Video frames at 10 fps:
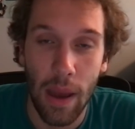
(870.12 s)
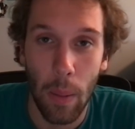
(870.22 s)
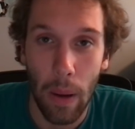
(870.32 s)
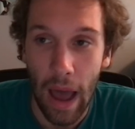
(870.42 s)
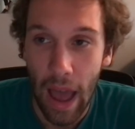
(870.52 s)

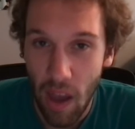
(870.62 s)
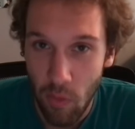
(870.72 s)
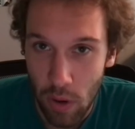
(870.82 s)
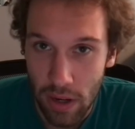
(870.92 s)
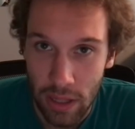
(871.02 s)
I have
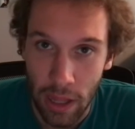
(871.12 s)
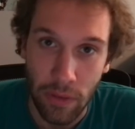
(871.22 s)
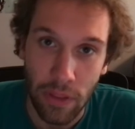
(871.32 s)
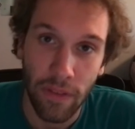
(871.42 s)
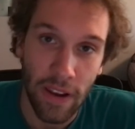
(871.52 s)
him ranked
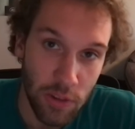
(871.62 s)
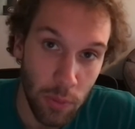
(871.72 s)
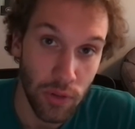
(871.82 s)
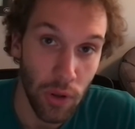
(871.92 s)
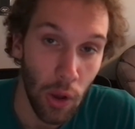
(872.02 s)
11th. Fantasy
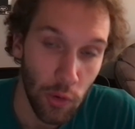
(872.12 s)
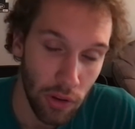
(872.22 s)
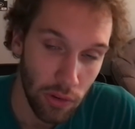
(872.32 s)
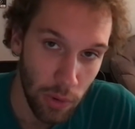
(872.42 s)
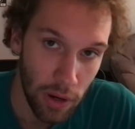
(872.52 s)
Pros also
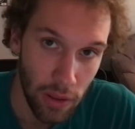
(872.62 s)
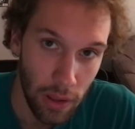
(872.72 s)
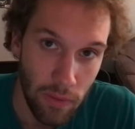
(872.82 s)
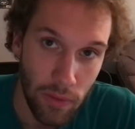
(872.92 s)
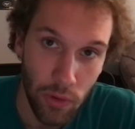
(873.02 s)
has him ranked
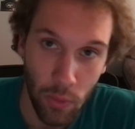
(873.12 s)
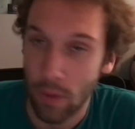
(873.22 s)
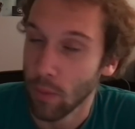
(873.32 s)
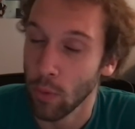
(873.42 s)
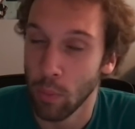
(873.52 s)
11th, so
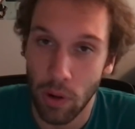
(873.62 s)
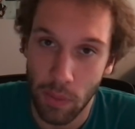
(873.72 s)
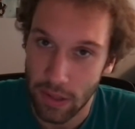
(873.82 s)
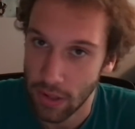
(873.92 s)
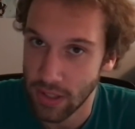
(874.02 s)
we're pretty
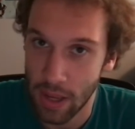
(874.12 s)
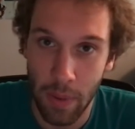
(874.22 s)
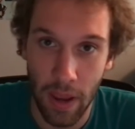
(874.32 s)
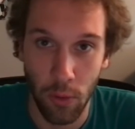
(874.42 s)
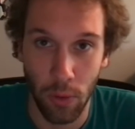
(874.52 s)
much on the same
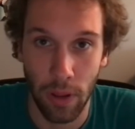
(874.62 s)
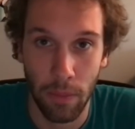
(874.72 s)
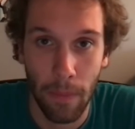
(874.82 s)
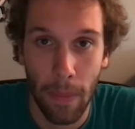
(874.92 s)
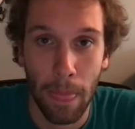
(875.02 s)
page with
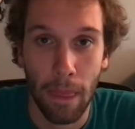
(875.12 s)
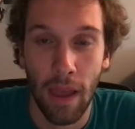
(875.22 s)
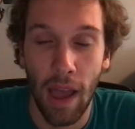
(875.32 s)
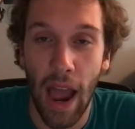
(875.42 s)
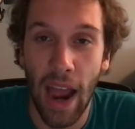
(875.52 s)
him.
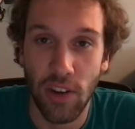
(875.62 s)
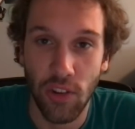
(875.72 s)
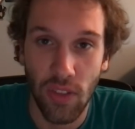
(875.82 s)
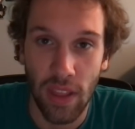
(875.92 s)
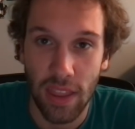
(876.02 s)
I
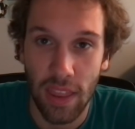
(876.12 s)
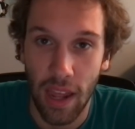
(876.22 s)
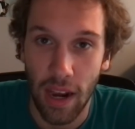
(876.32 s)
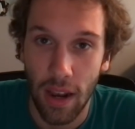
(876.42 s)
just think that